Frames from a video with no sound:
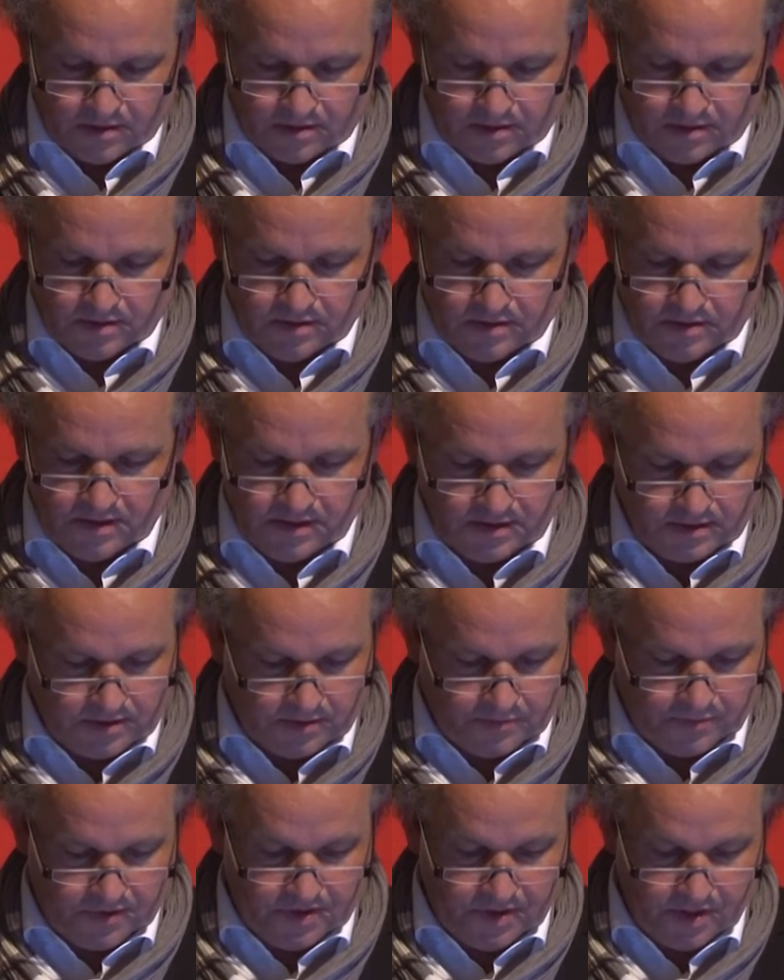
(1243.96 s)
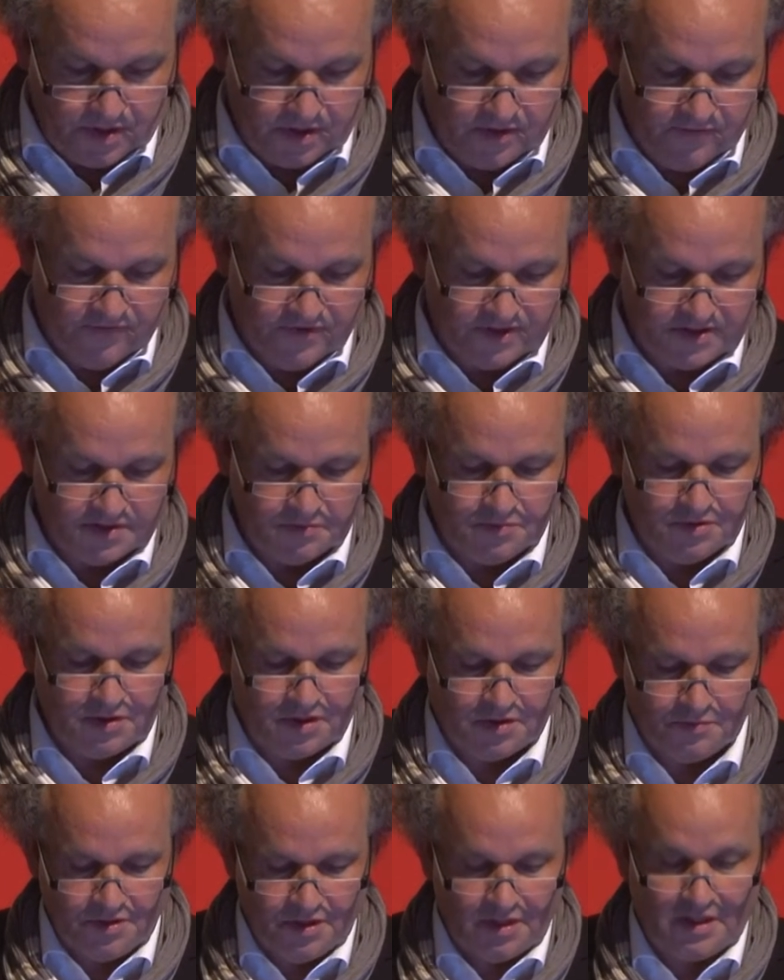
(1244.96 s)
the disappearing visible
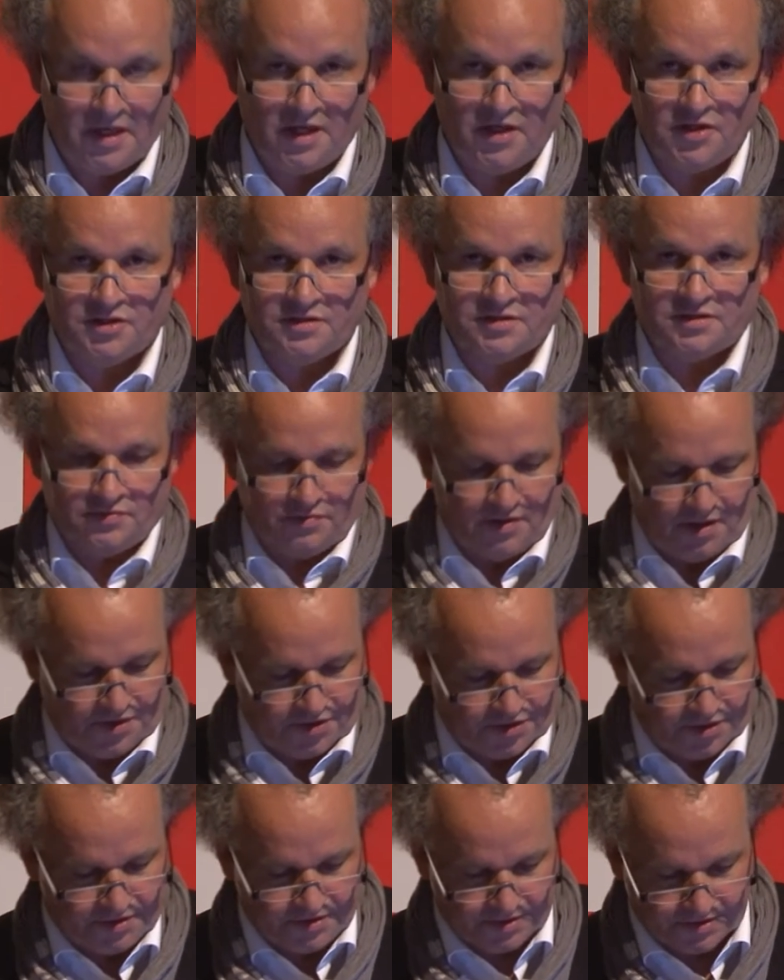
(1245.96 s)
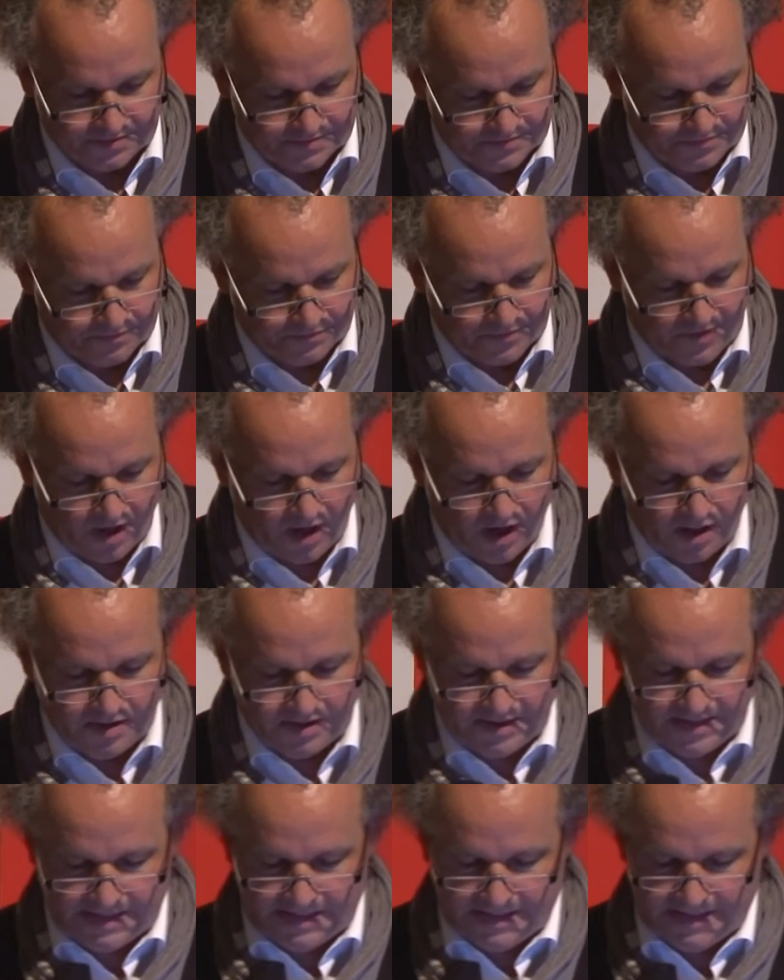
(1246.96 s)
communication structures are
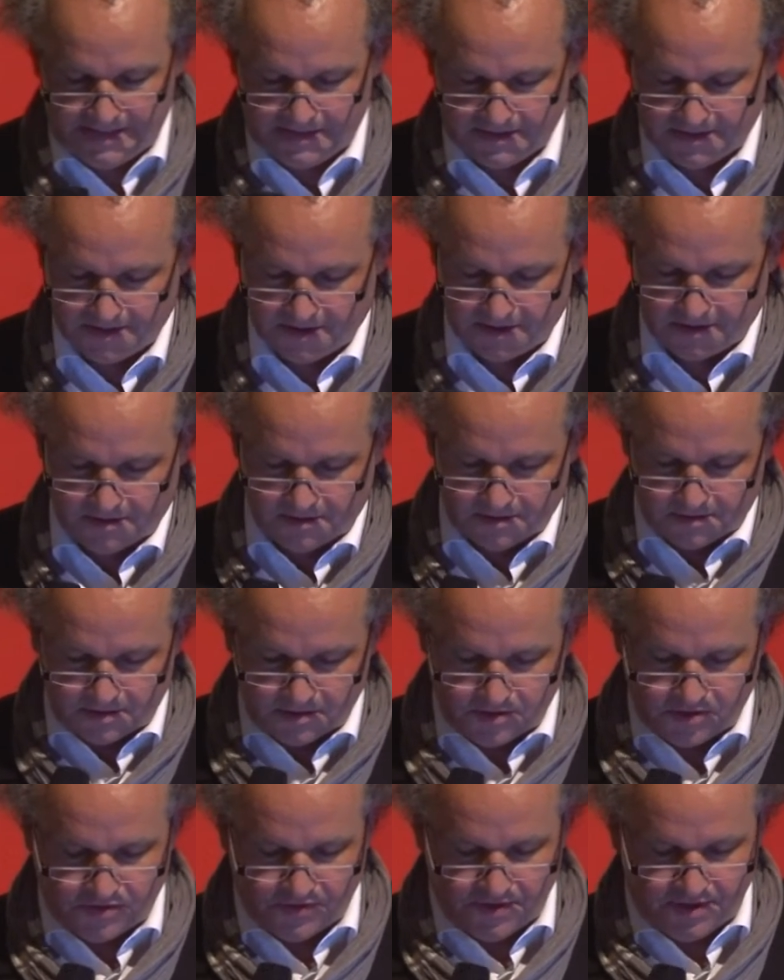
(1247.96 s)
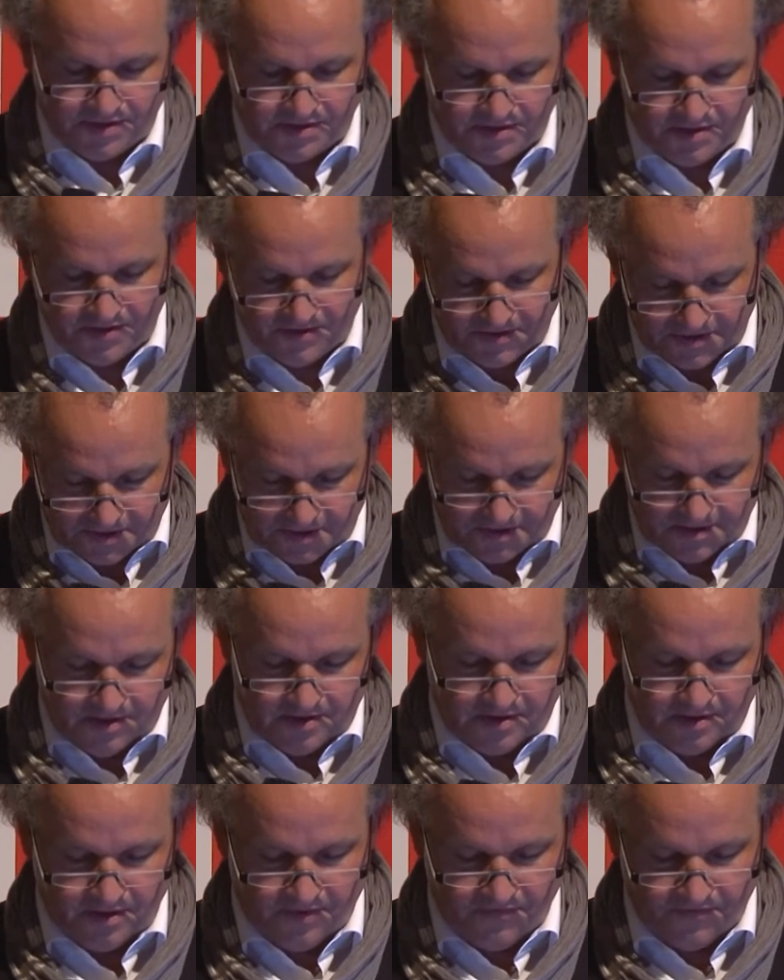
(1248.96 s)
deleting the traces
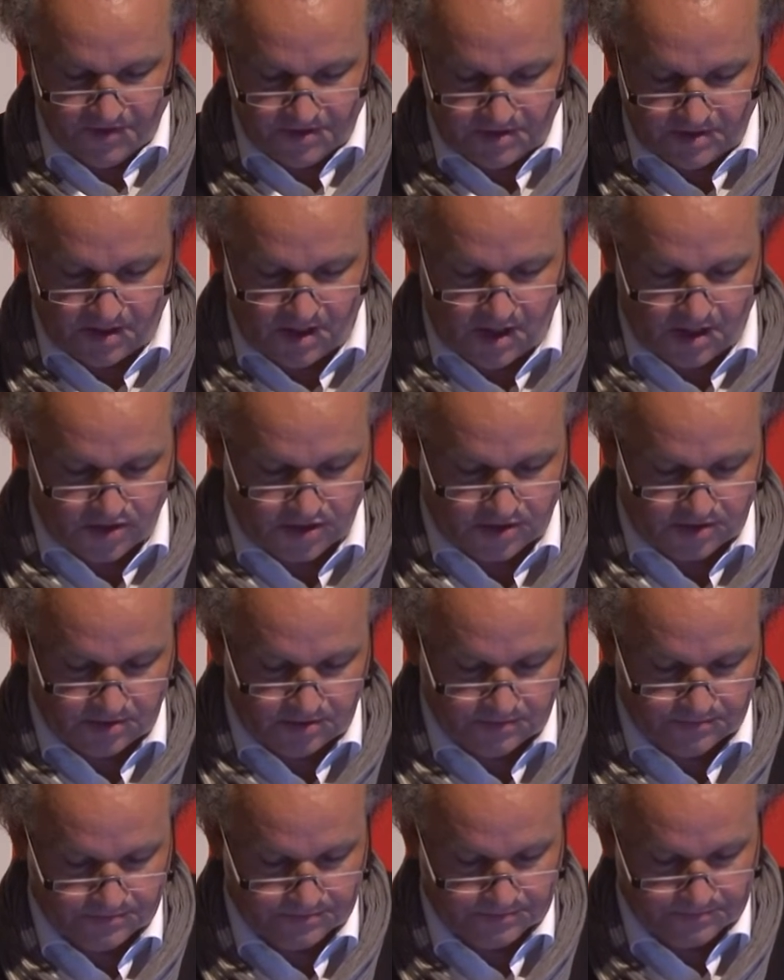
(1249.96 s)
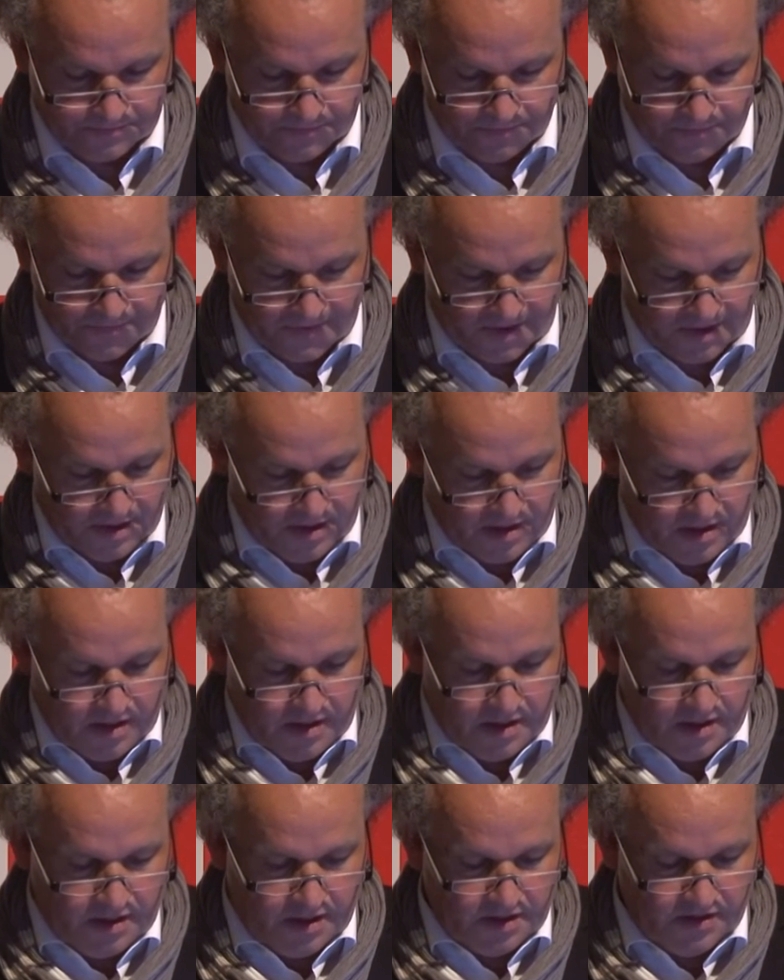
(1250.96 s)
of interaction.
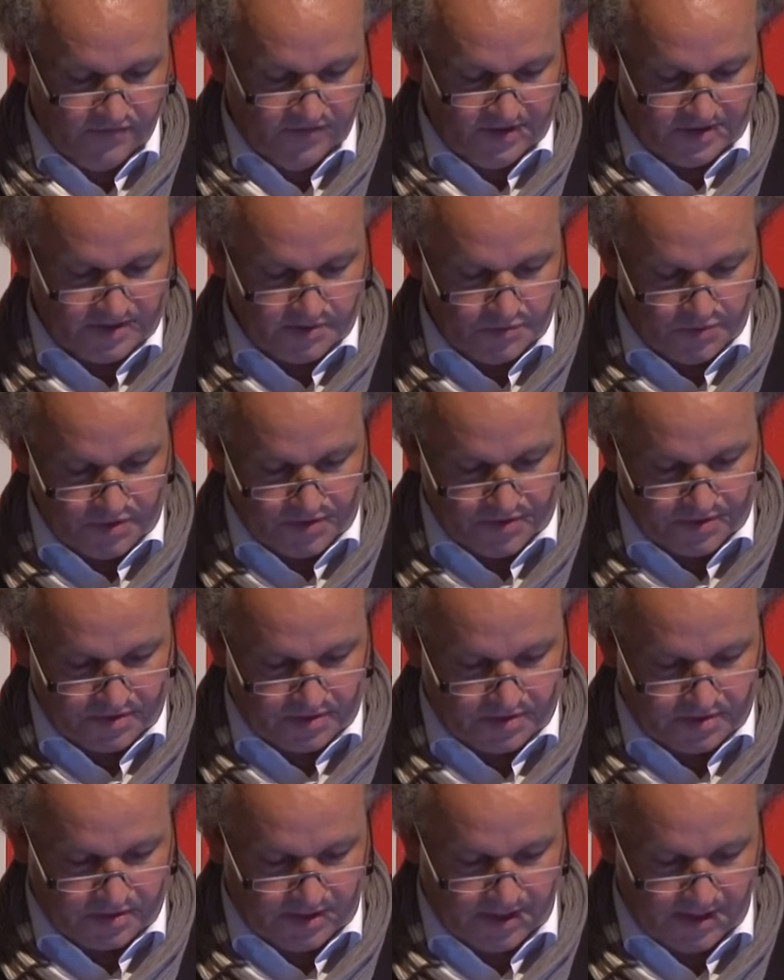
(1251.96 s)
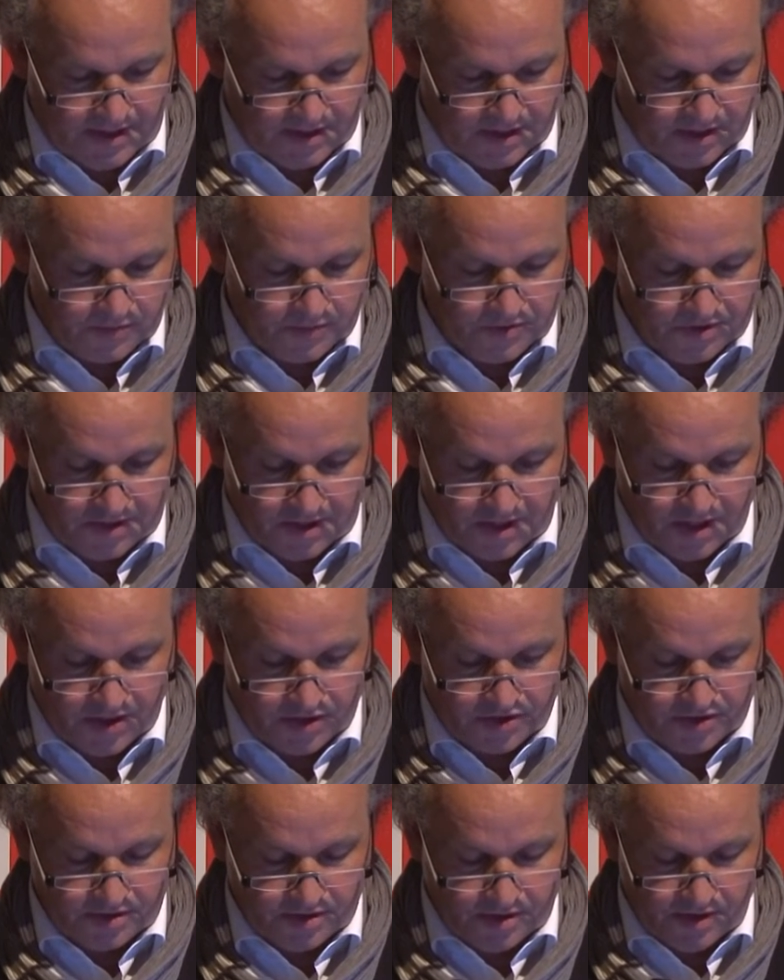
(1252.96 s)
Invisible
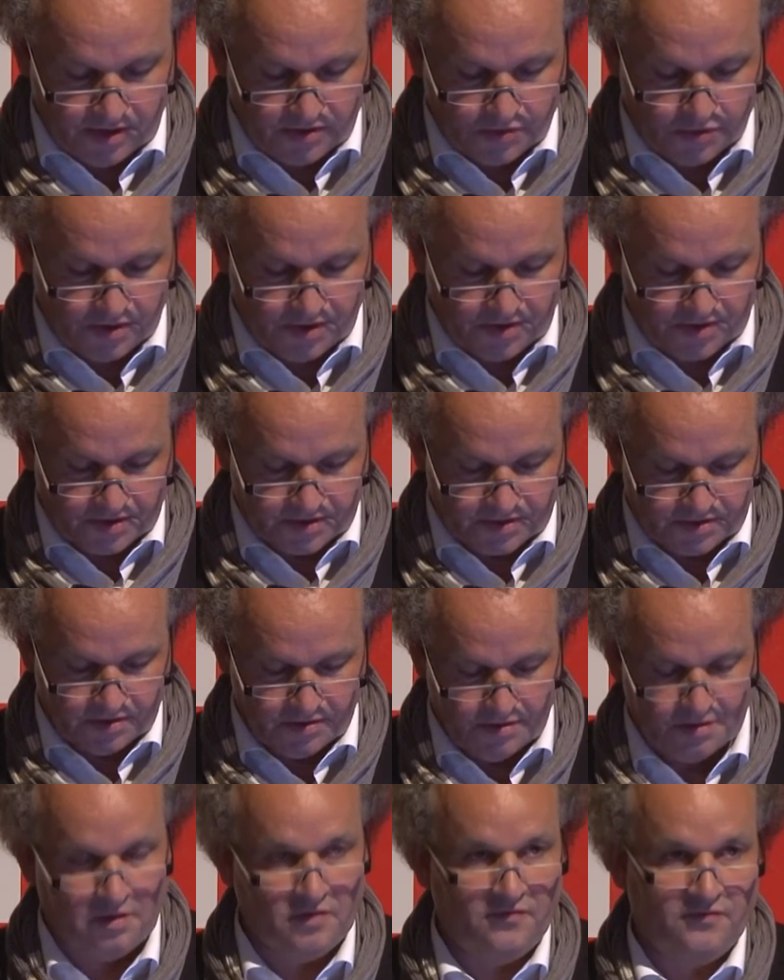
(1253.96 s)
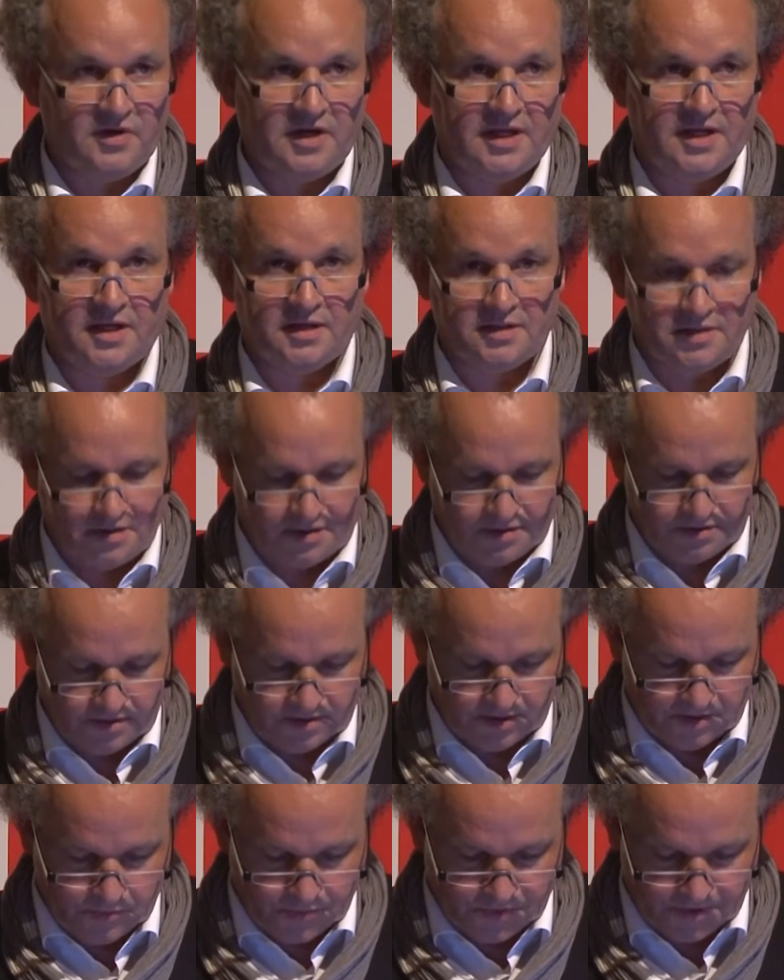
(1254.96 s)
telecommunication networks overlaying the
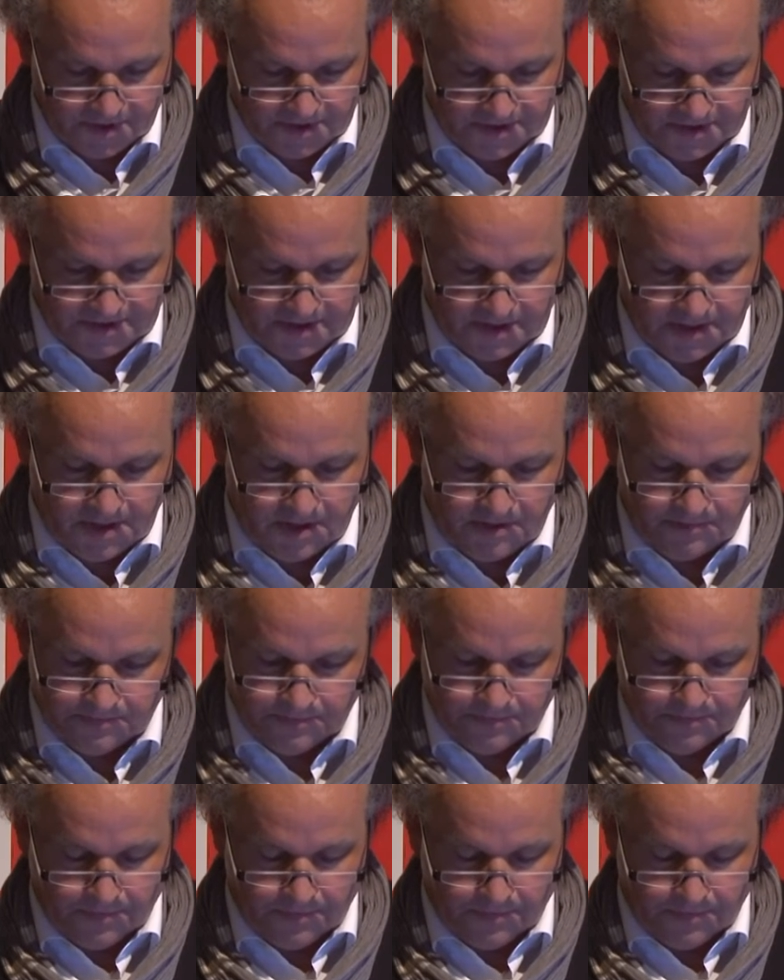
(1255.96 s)
contemporary city